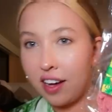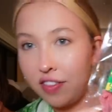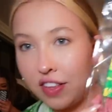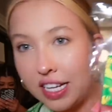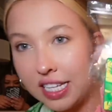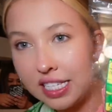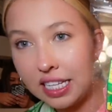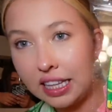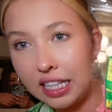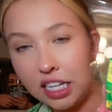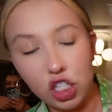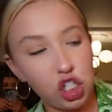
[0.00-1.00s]
got these
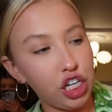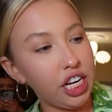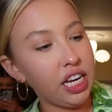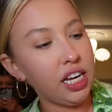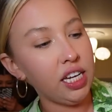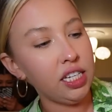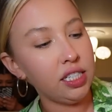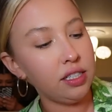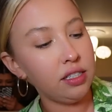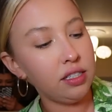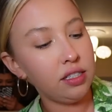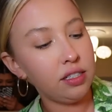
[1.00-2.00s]
lychee
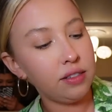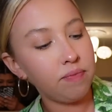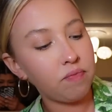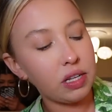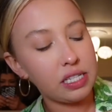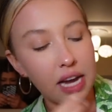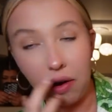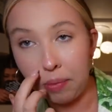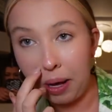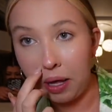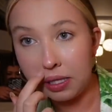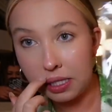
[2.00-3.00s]
sour
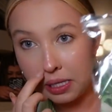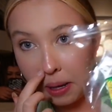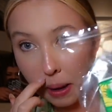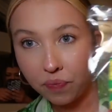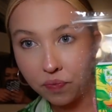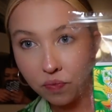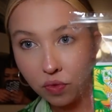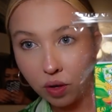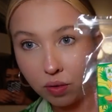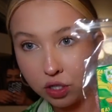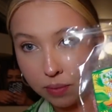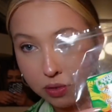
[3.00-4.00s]
belts,
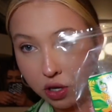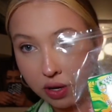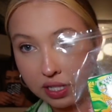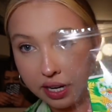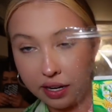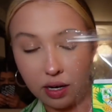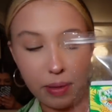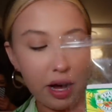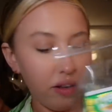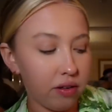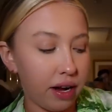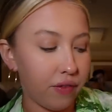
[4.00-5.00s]
which I'm so excited
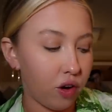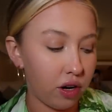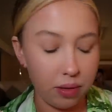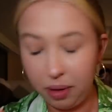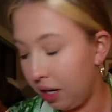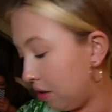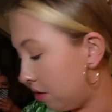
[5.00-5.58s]
about. I've already been